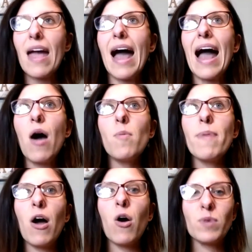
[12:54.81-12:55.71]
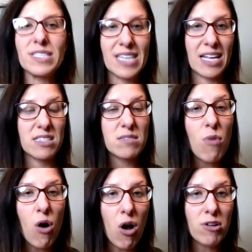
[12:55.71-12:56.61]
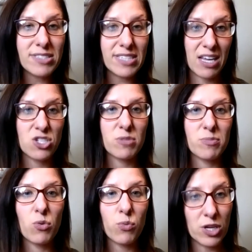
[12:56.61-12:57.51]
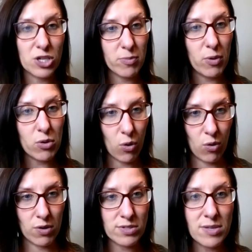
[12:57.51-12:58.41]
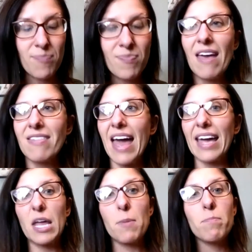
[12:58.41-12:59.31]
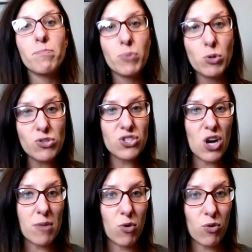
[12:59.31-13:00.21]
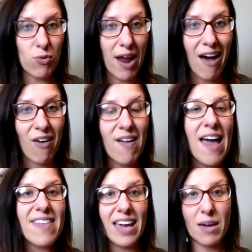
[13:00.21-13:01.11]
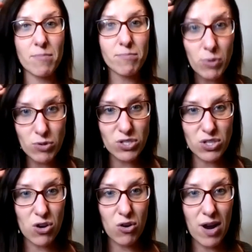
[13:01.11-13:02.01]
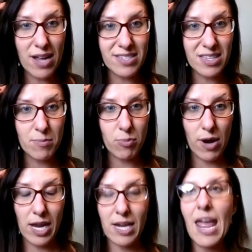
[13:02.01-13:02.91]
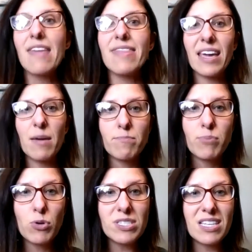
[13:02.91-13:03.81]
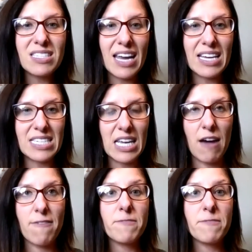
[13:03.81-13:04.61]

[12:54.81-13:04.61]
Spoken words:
How about we set small, tangible, reachable goals that can boost our morale, that can boost the neurons in the brain, that can boost this idea of